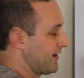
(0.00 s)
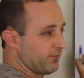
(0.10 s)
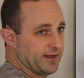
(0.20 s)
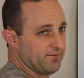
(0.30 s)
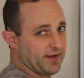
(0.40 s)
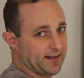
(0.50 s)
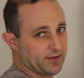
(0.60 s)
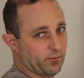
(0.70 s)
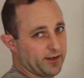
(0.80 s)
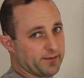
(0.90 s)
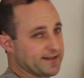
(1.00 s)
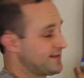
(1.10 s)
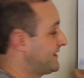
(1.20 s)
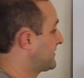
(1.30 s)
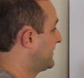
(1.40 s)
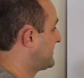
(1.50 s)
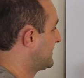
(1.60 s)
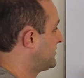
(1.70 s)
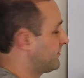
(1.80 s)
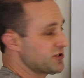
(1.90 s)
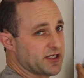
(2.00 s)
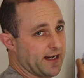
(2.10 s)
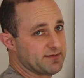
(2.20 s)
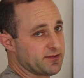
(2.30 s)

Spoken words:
We're not reinventing the wheel because that's going to take too much time,